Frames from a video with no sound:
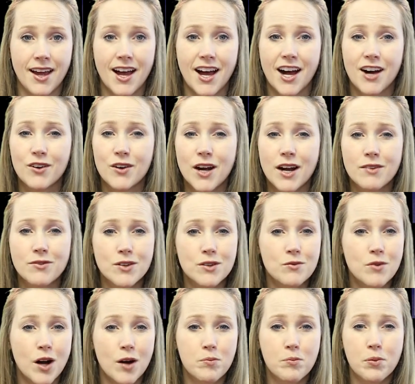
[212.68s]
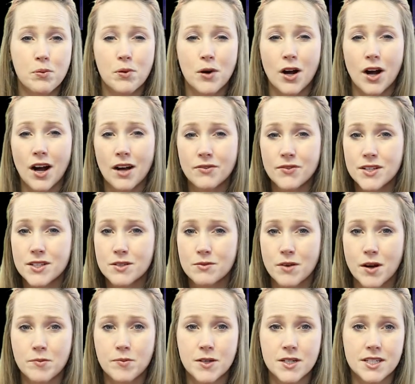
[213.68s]
However, while prophets
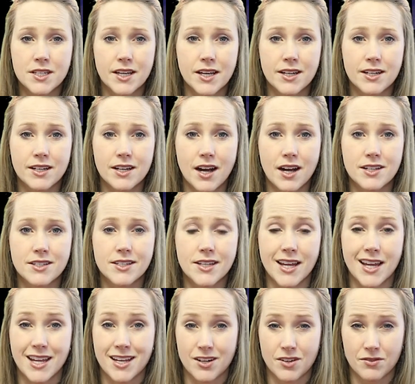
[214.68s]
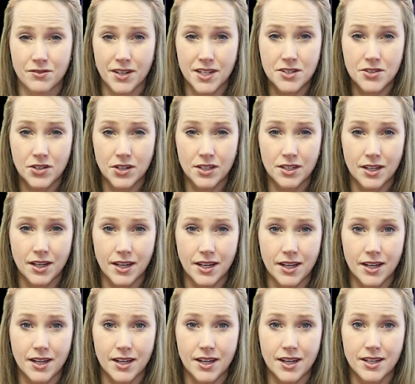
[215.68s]
represent God's intervention
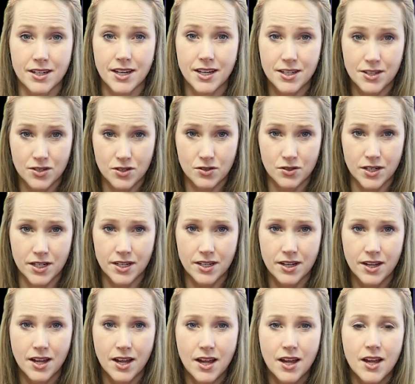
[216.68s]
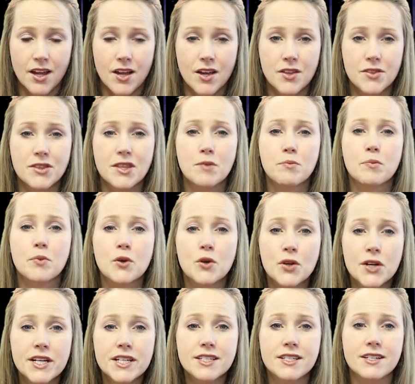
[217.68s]
in history, the
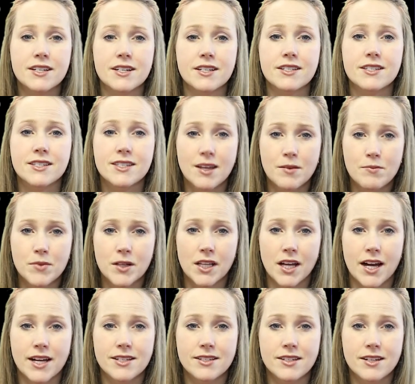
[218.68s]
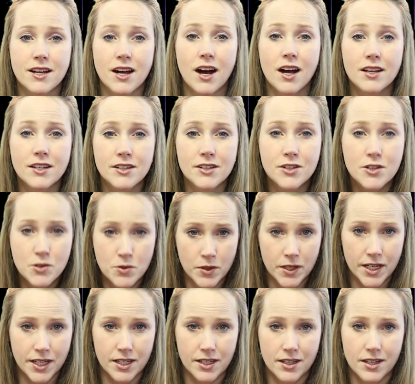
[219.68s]
priest symbolized
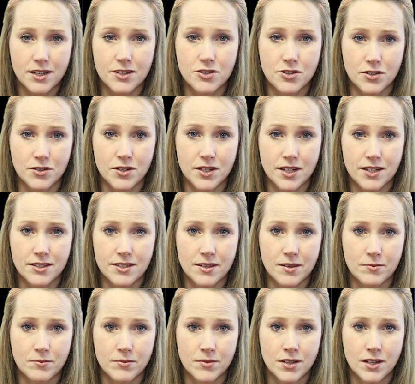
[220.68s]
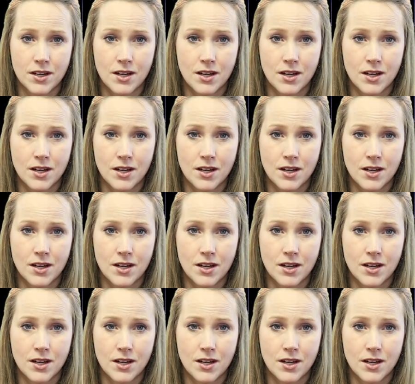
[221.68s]
continuity in Judaism.